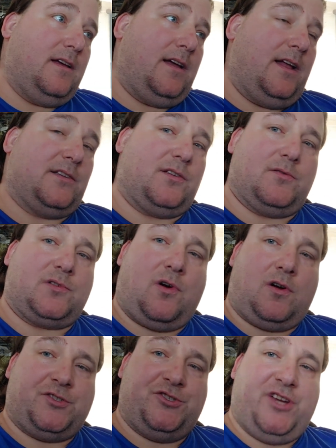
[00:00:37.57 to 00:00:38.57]
and so it was
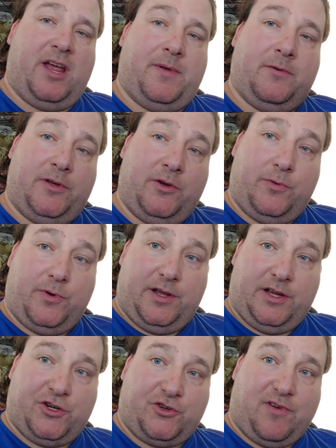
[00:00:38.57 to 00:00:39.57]
causing jamming when you would
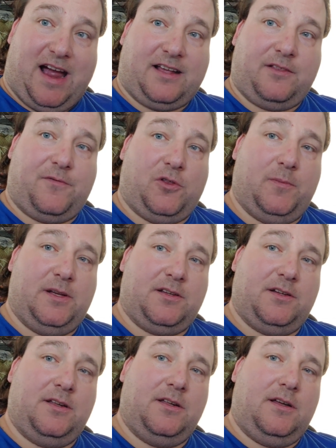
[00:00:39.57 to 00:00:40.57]
extract the filament.